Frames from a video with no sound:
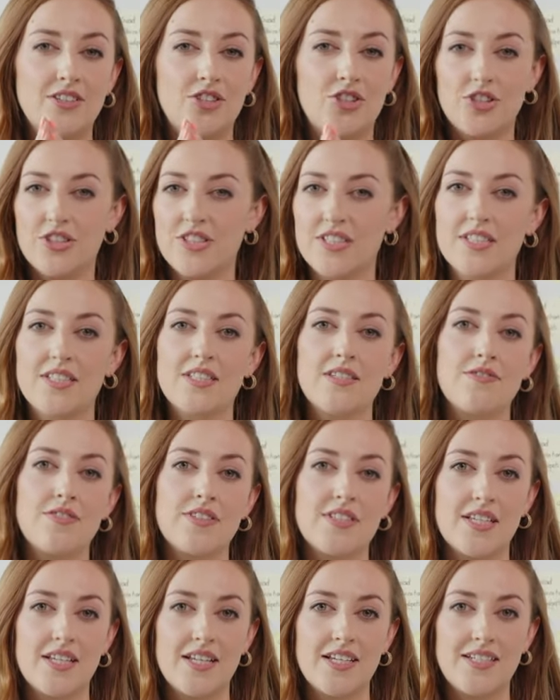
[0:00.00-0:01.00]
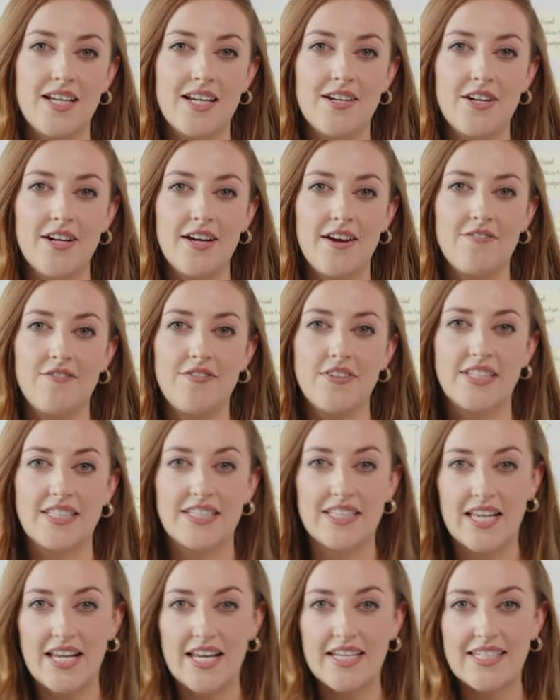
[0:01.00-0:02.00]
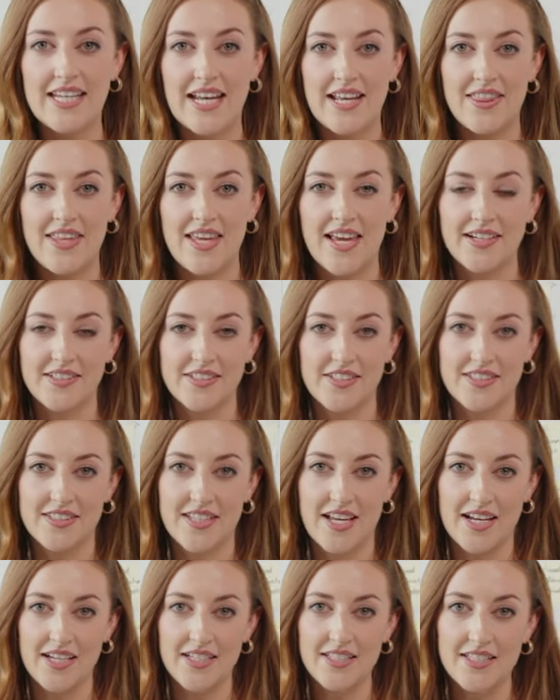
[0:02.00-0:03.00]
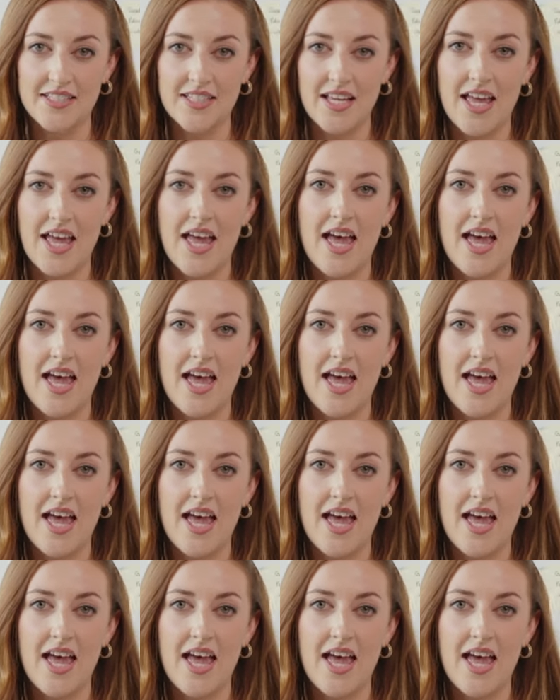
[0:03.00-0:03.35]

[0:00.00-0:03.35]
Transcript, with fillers: just as the facilitator and facilitate the exercise.